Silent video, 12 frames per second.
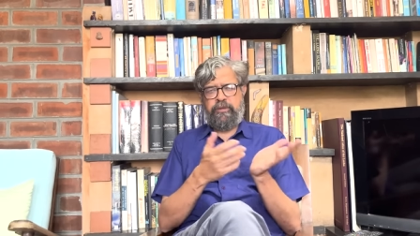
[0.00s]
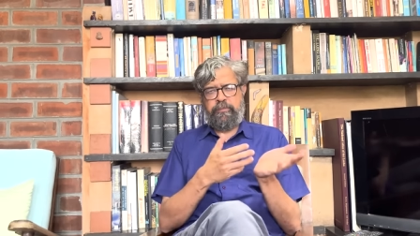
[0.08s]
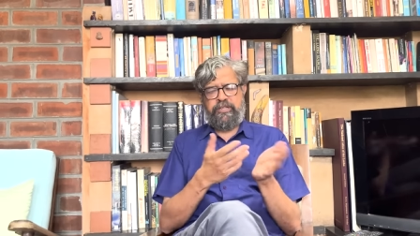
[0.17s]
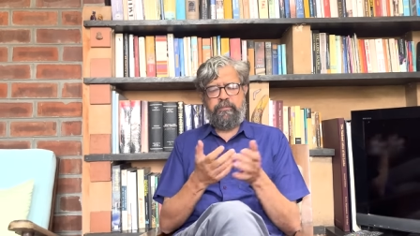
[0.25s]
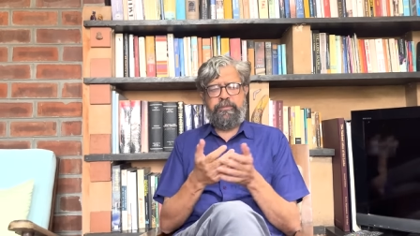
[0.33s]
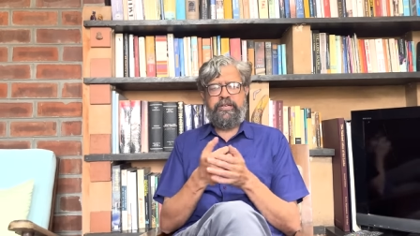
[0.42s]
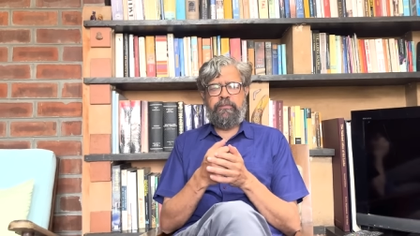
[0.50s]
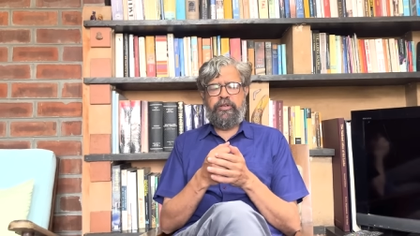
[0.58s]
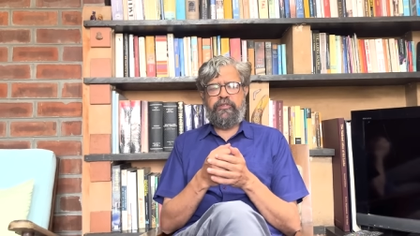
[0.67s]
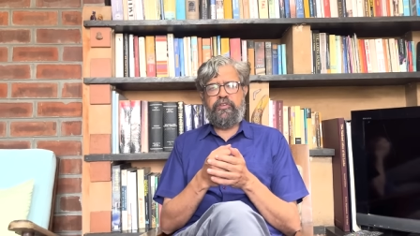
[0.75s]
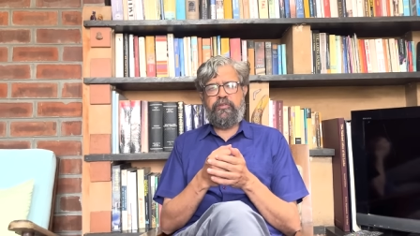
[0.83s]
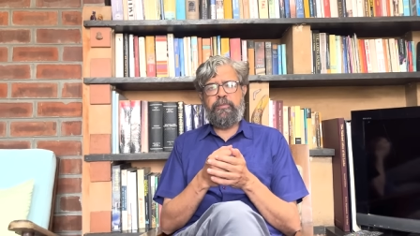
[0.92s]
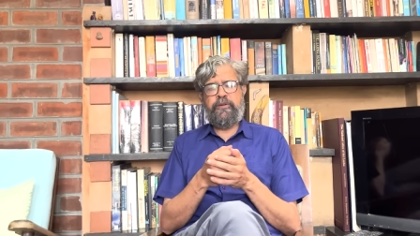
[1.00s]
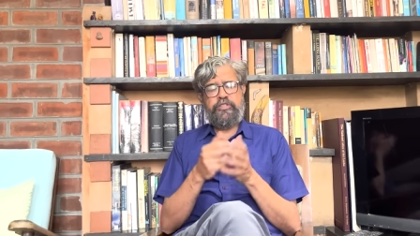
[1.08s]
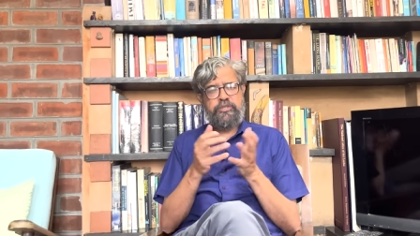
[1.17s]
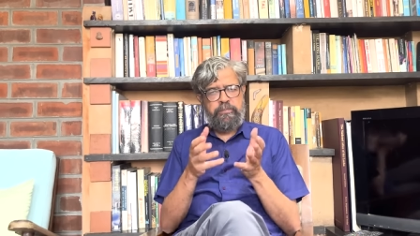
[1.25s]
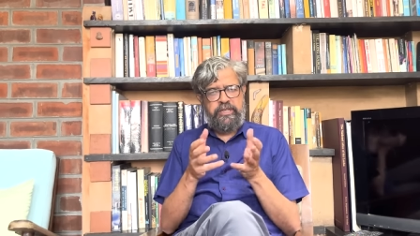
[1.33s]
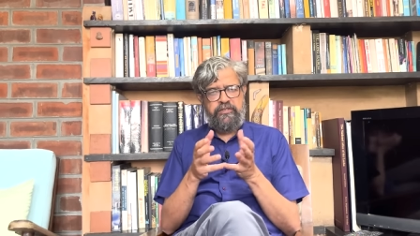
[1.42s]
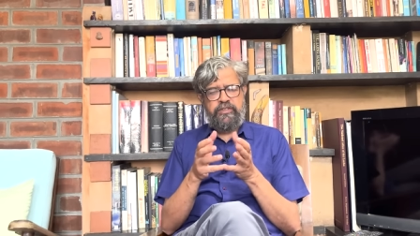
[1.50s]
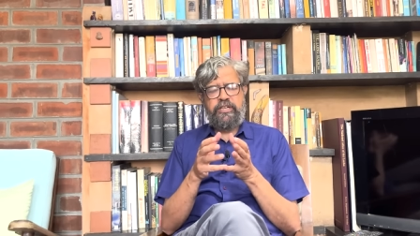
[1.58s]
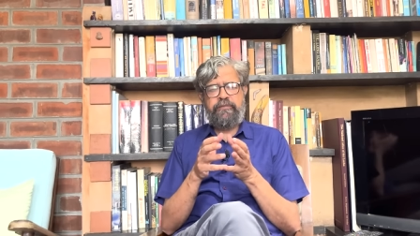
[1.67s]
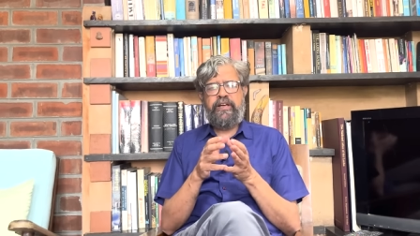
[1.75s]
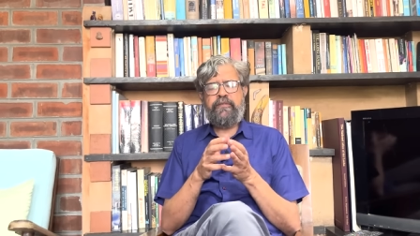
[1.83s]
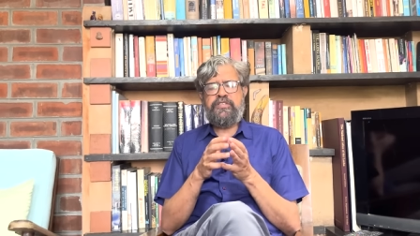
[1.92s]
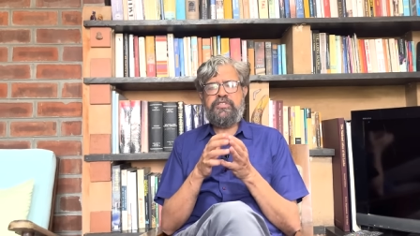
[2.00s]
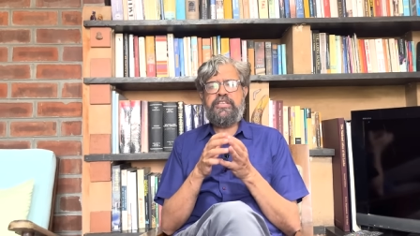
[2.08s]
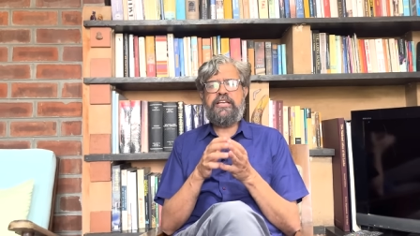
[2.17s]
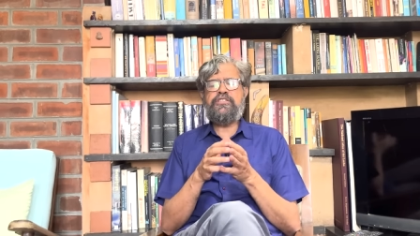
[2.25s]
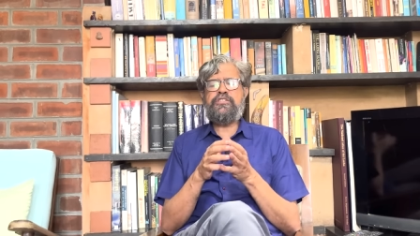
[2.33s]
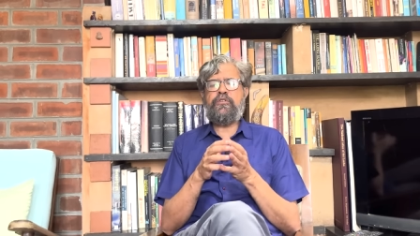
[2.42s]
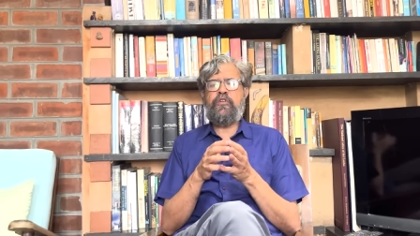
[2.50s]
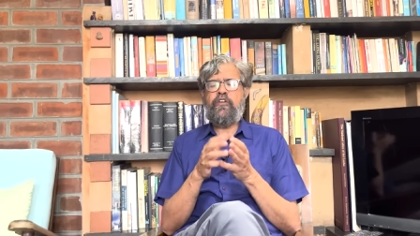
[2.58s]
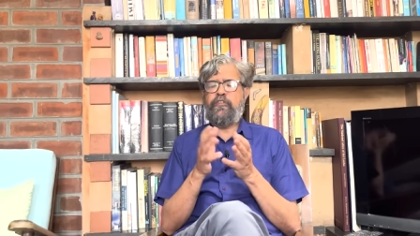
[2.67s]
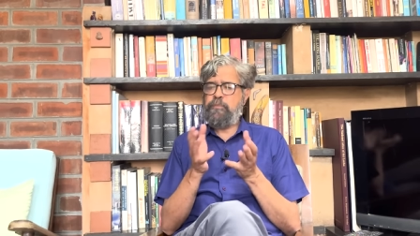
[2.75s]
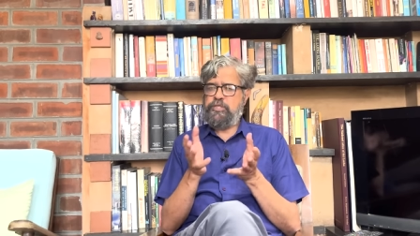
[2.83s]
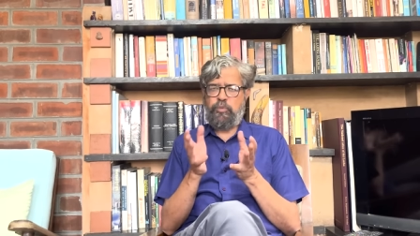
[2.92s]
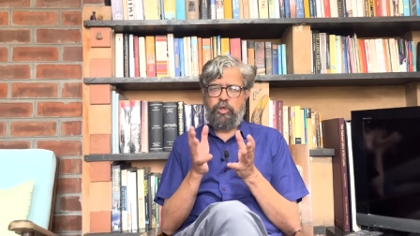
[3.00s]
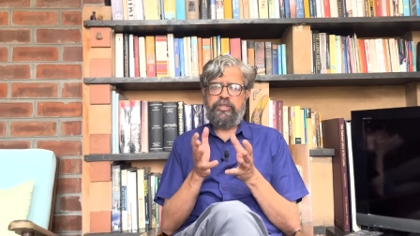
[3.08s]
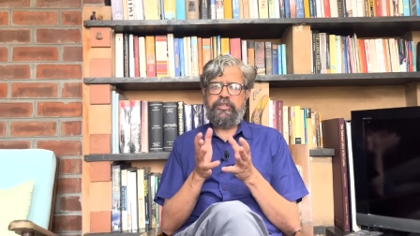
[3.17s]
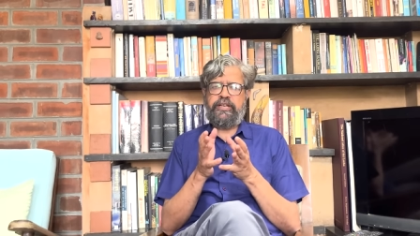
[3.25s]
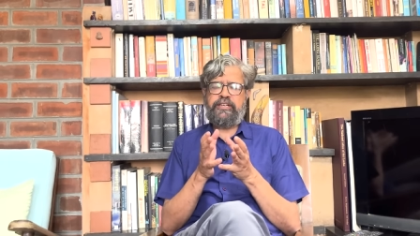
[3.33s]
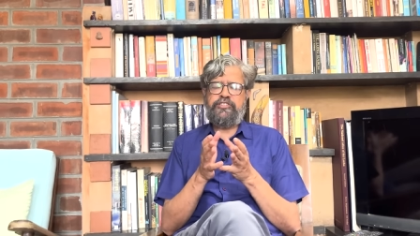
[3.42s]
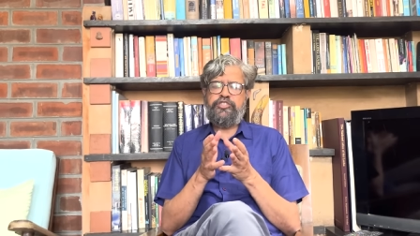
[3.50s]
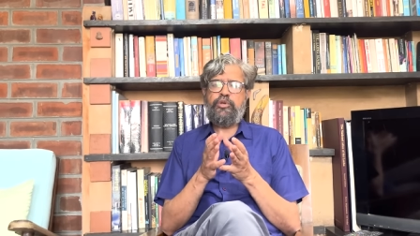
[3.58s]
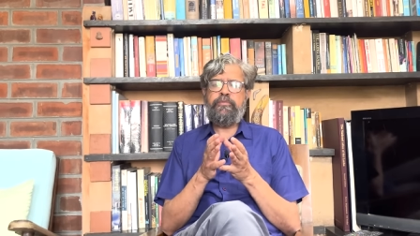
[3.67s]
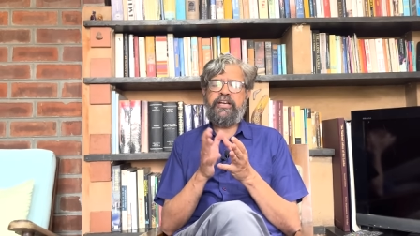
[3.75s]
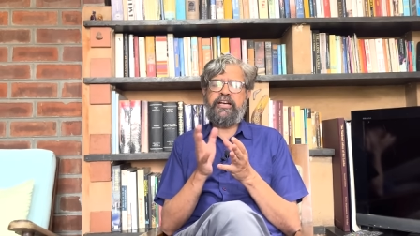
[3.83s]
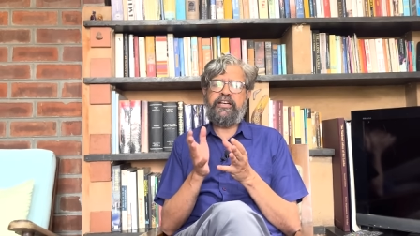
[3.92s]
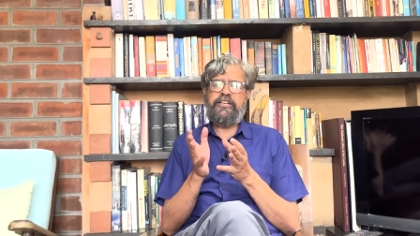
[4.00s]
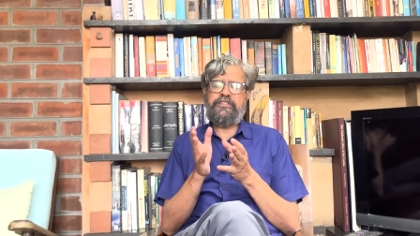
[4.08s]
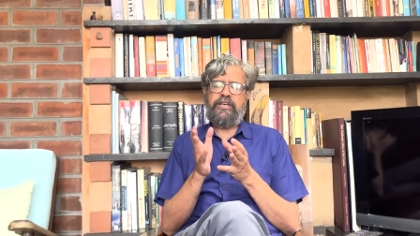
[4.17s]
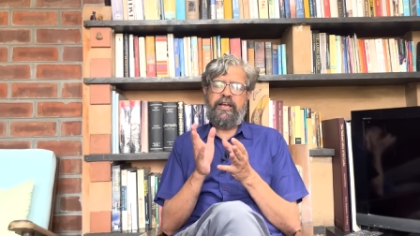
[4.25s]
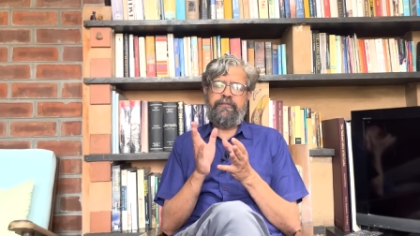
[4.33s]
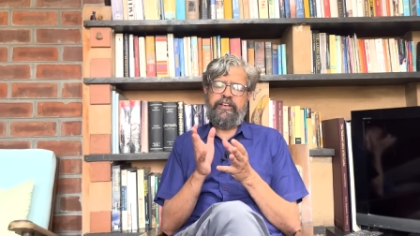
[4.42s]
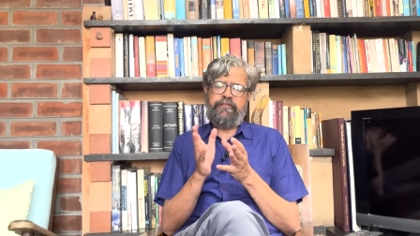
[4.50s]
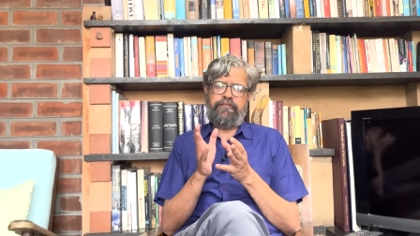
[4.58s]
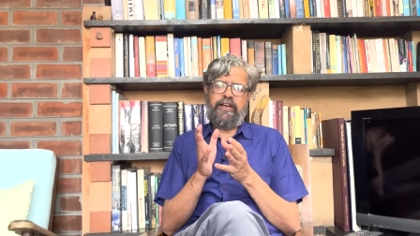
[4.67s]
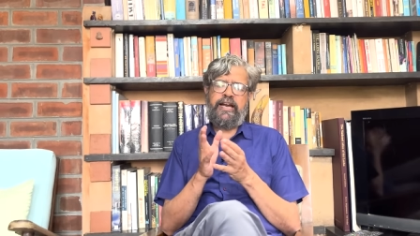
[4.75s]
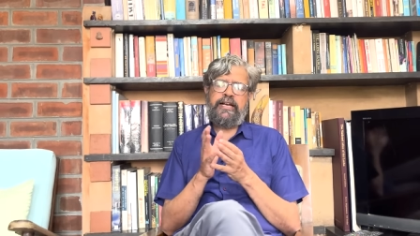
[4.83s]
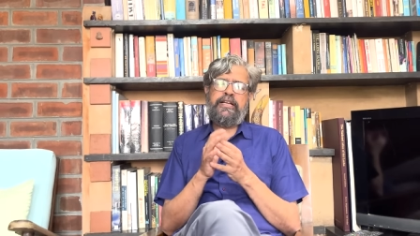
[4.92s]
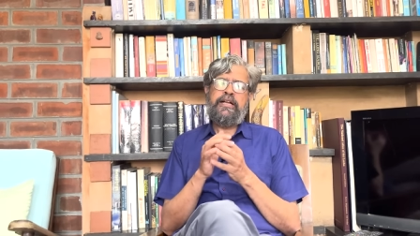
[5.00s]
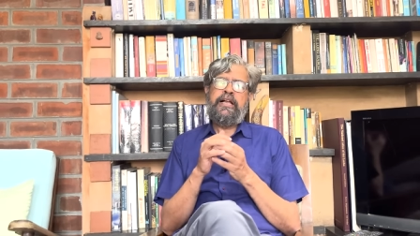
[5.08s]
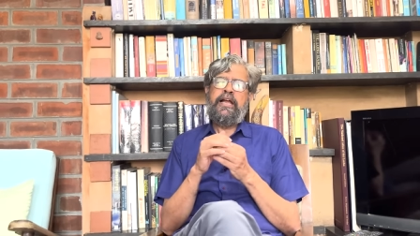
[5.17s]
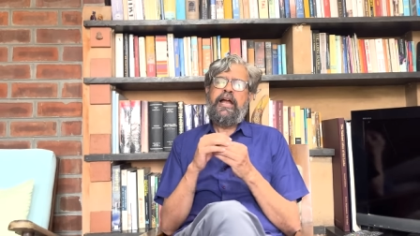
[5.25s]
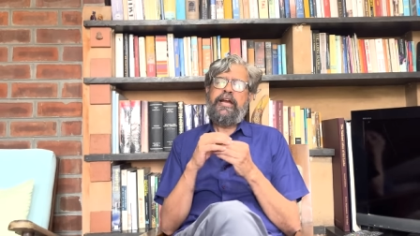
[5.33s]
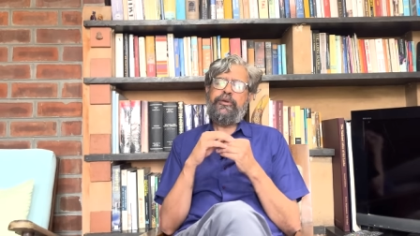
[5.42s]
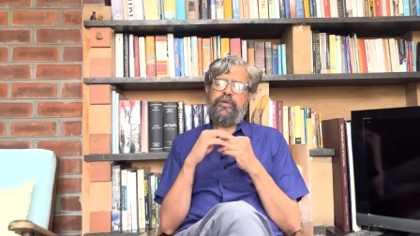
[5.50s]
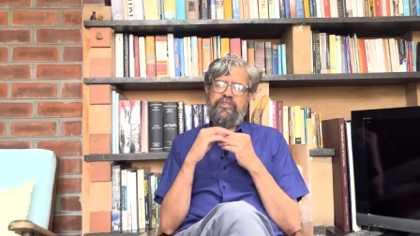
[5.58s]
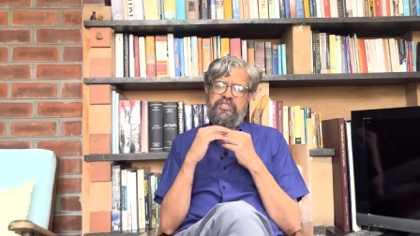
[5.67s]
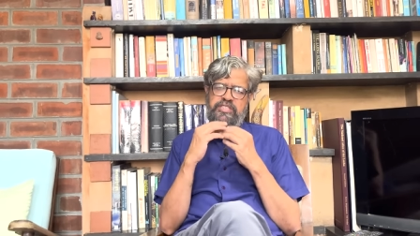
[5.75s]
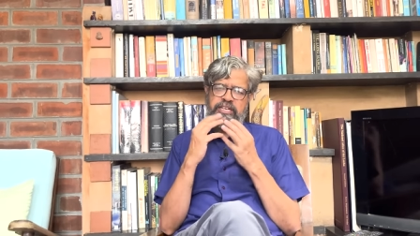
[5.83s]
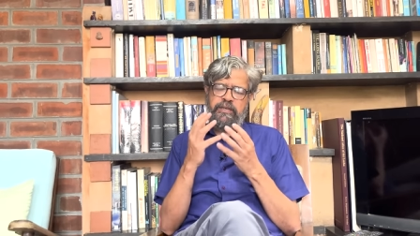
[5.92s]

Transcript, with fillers: by the BWSSB, which means that we have a sense of how much water they're consuming at every flat. And you can send a